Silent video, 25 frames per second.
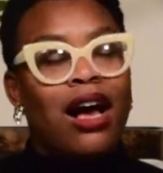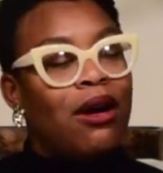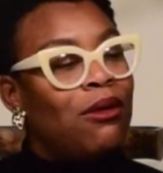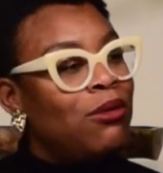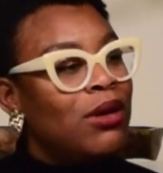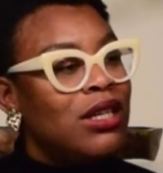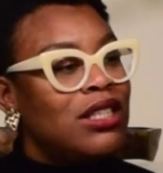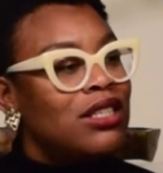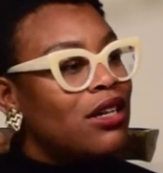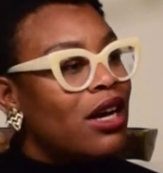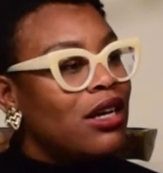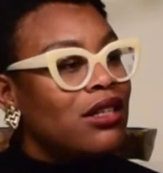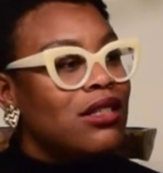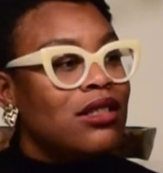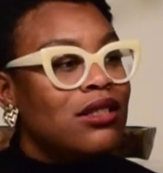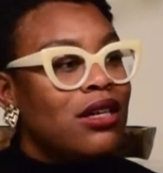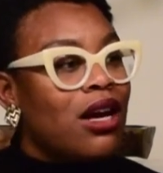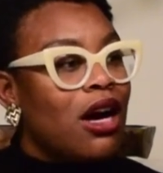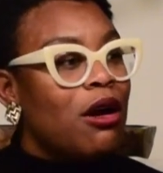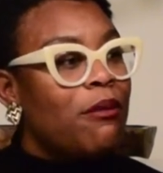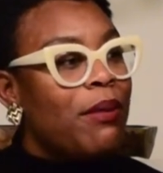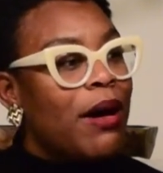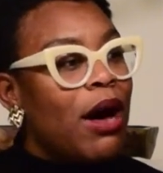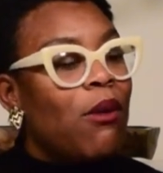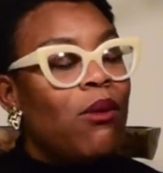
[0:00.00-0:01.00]
we start to
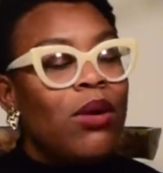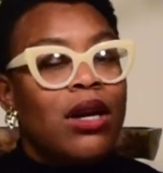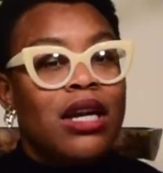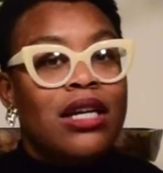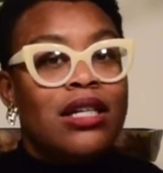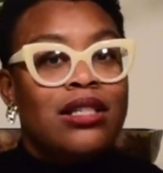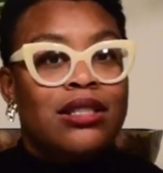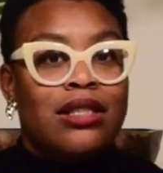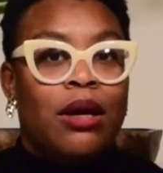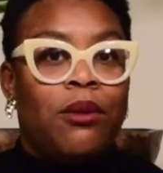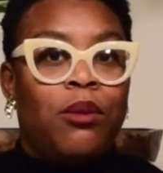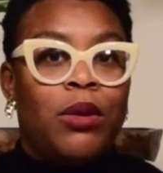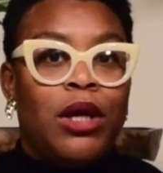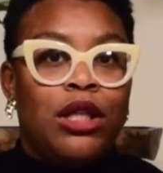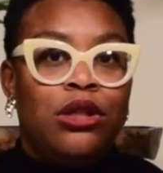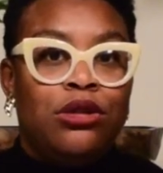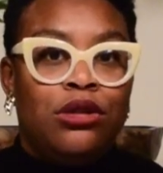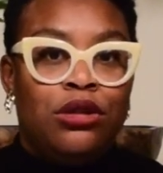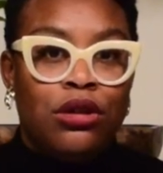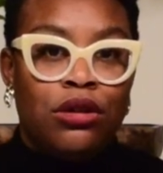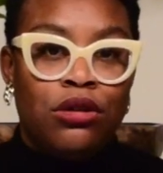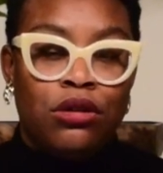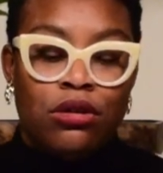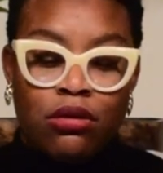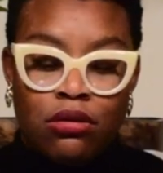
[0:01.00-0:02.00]
talk about what it is that we
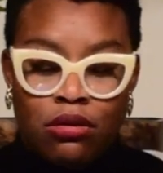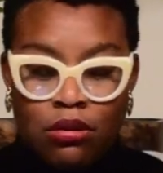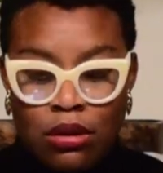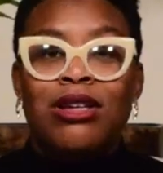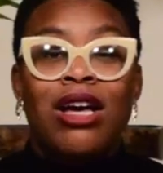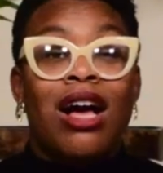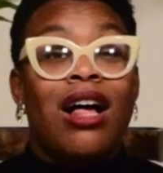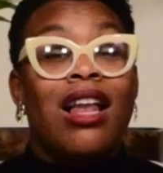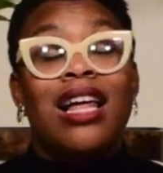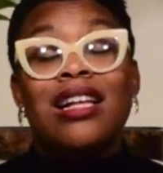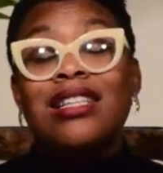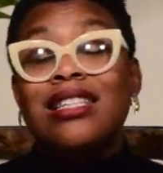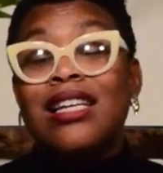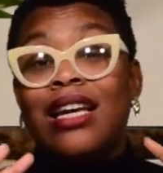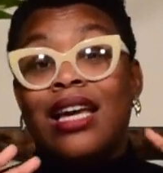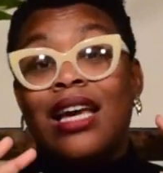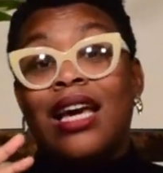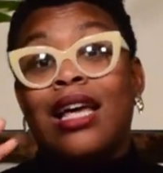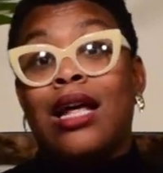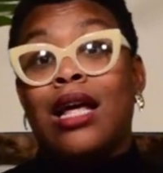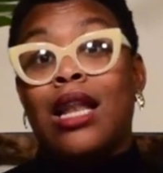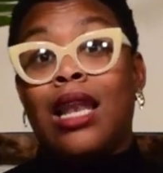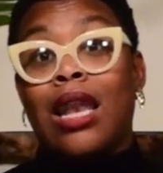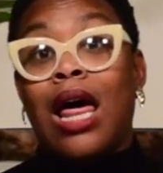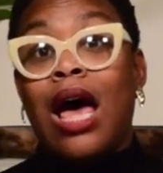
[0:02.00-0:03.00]
do. Y'all, I take
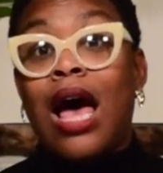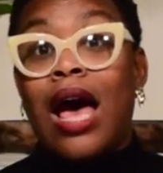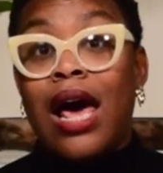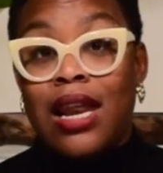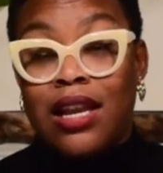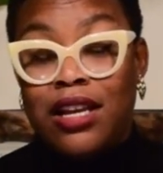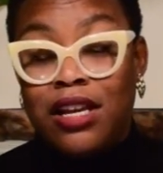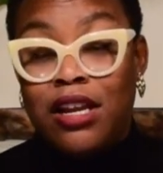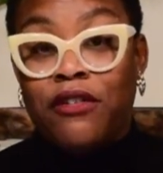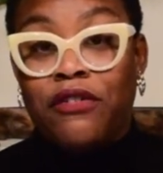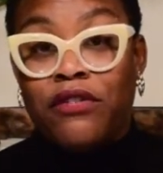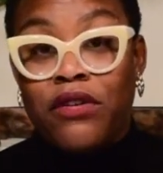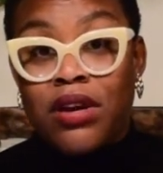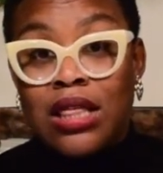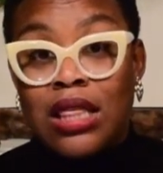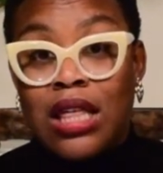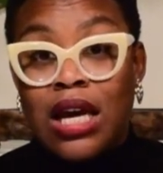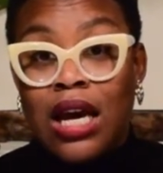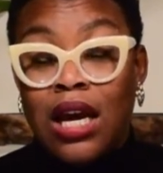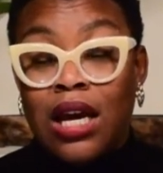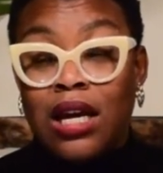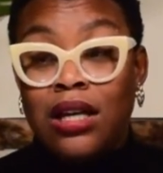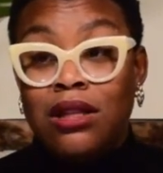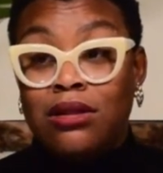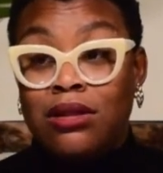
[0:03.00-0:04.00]
in a lot of different
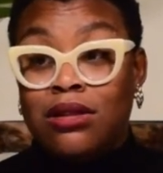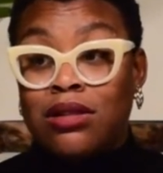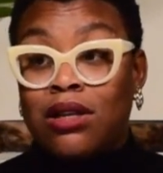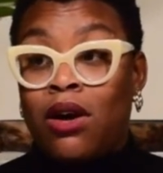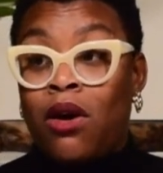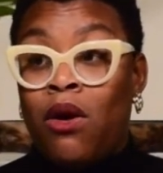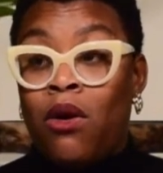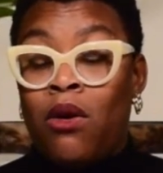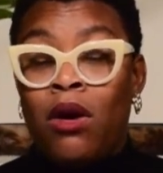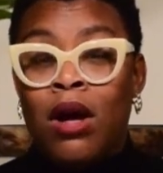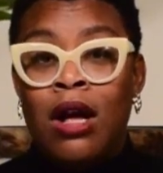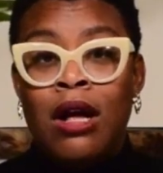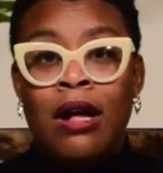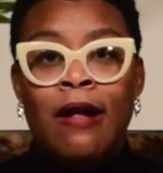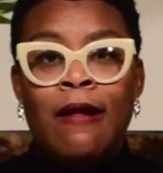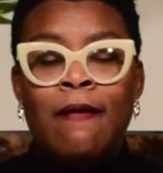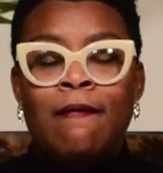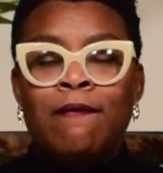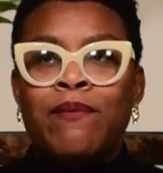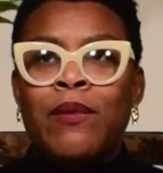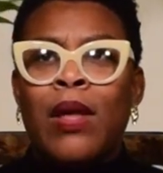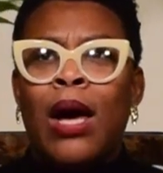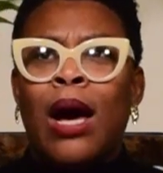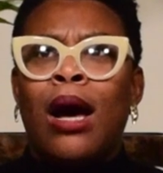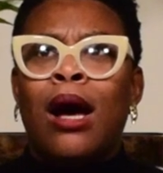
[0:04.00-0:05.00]
things. So
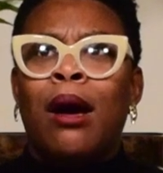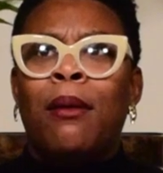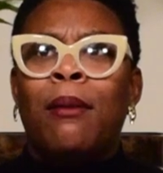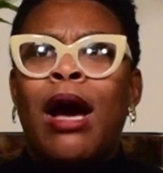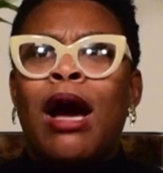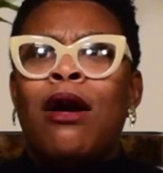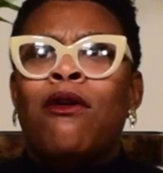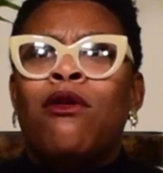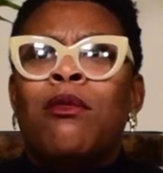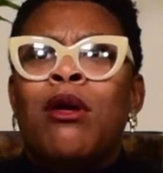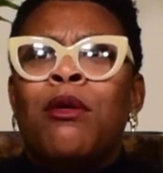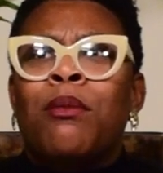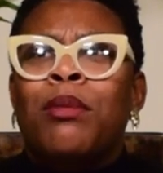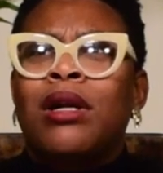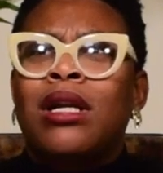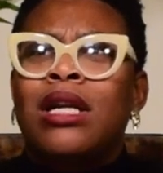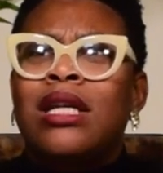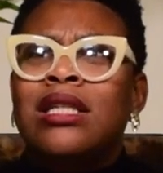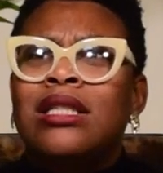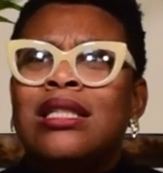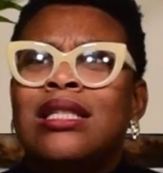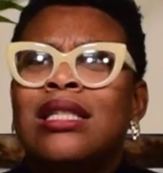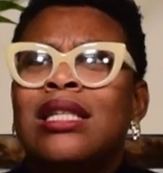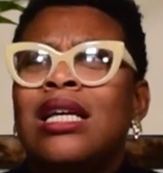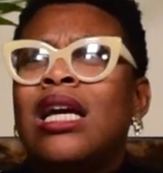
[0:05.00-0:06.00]
I remember
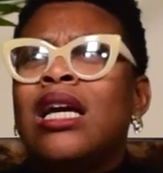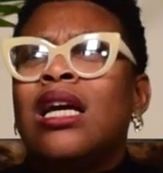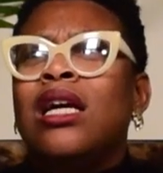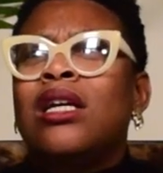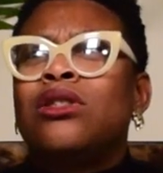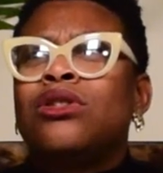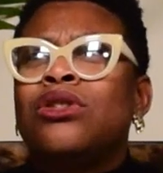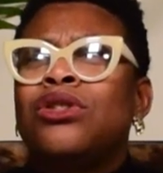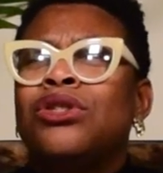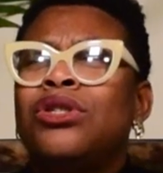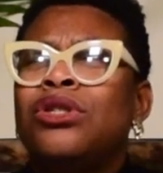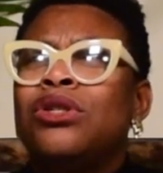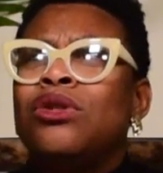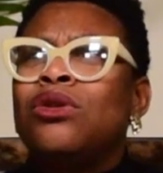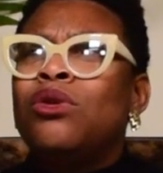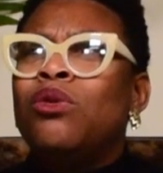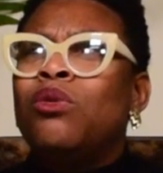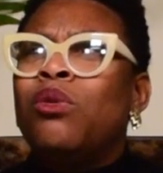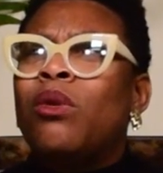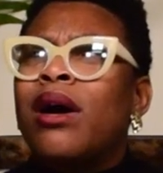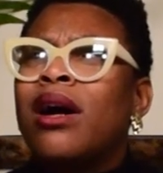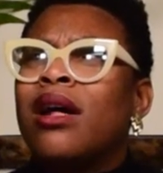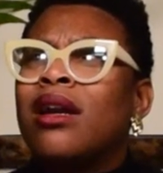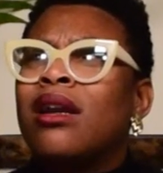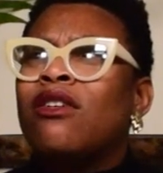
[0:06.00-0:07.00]
listening to
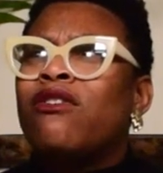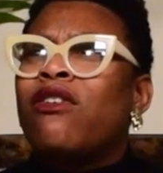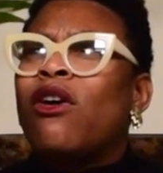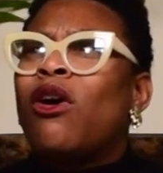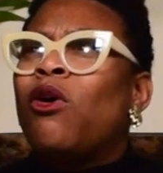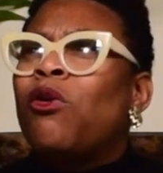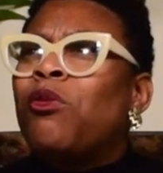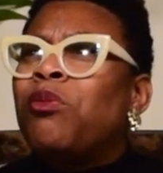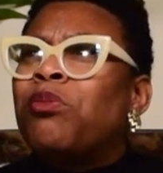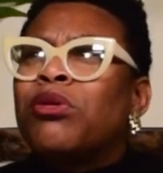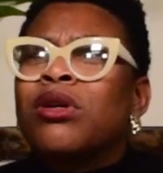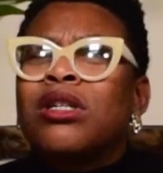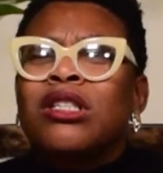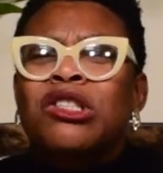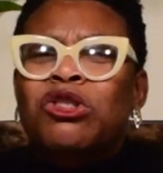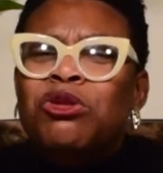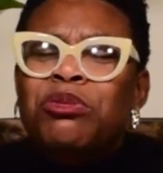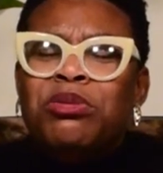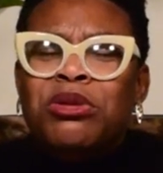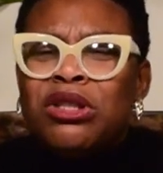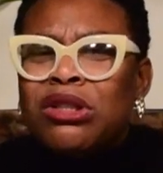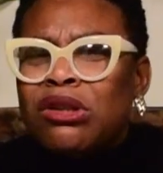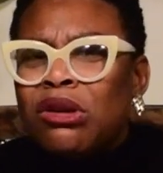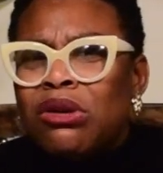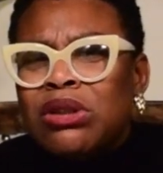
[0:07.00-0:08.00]
one of Oprah's
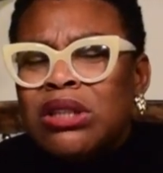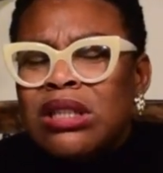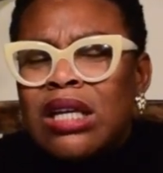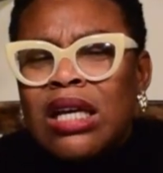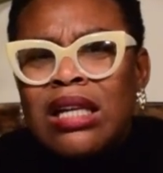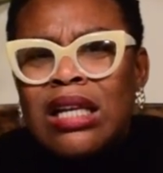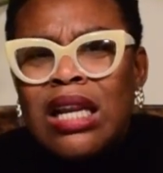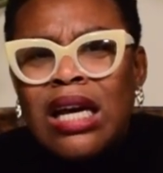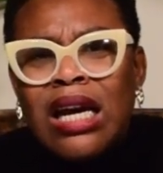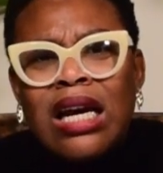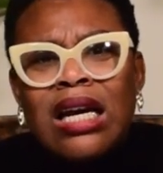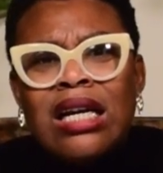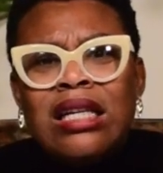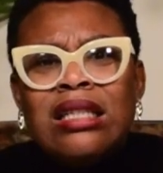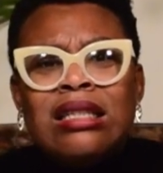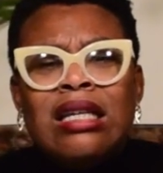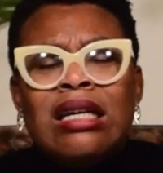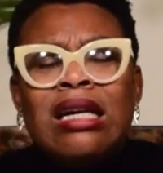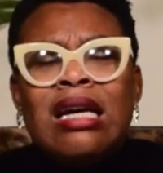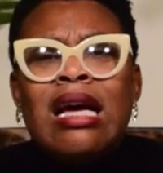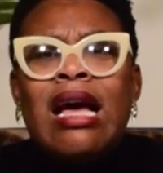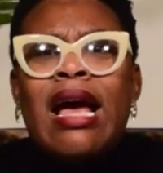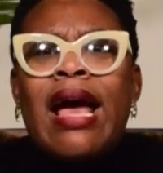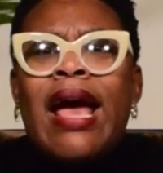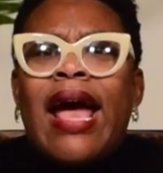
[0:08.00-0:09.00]
Super Soul Sundays.
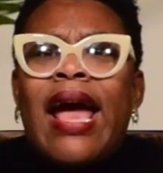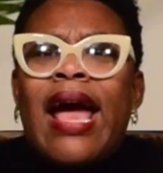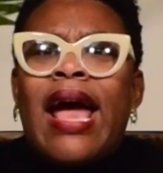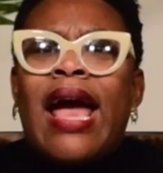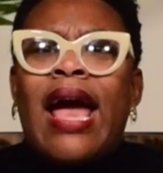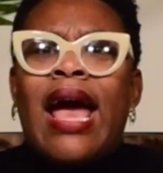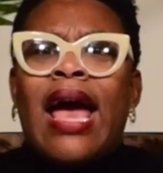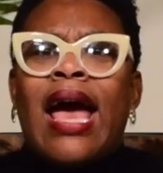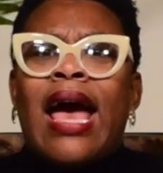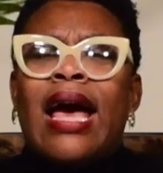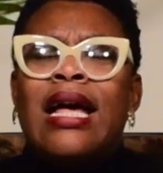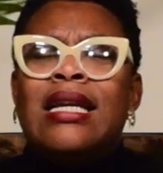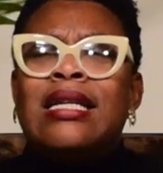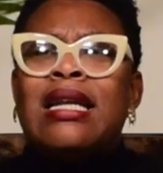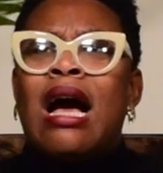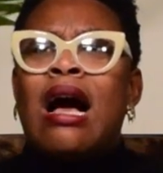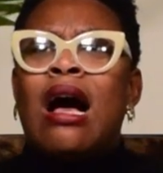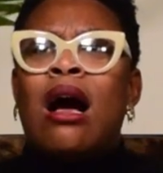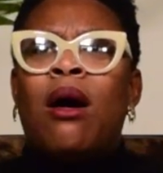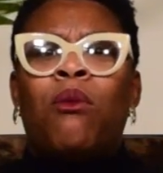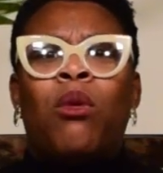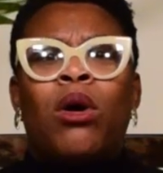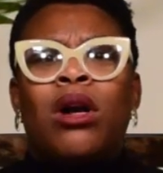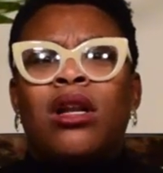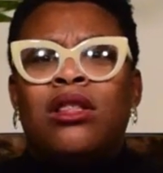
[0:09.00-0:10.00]
And
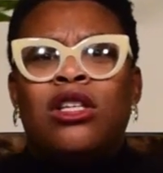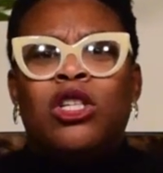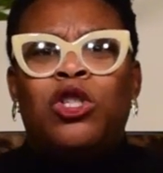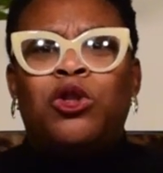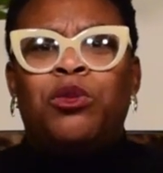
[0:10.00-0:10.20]
one of